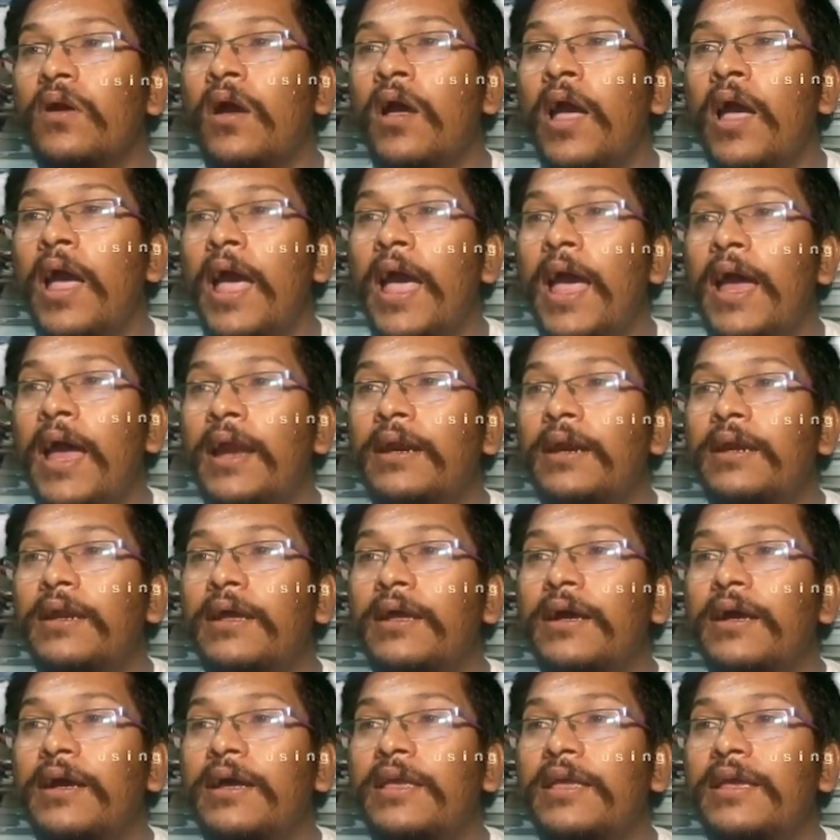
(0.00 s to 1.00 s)
and
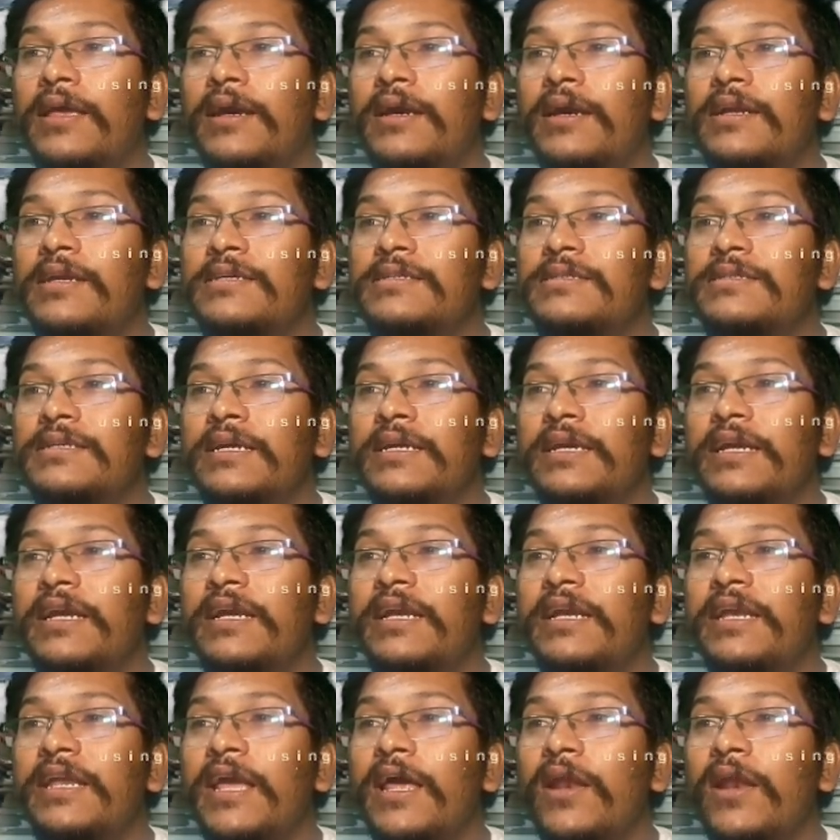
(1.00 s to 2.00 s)
here it is the
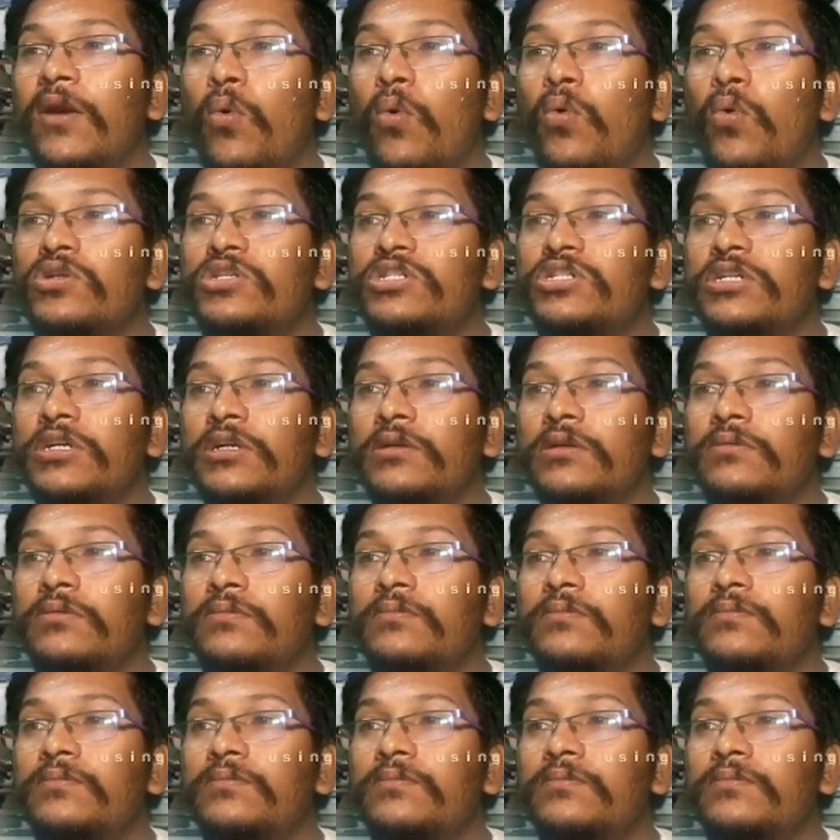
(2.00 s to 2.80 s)
Indian Ocean.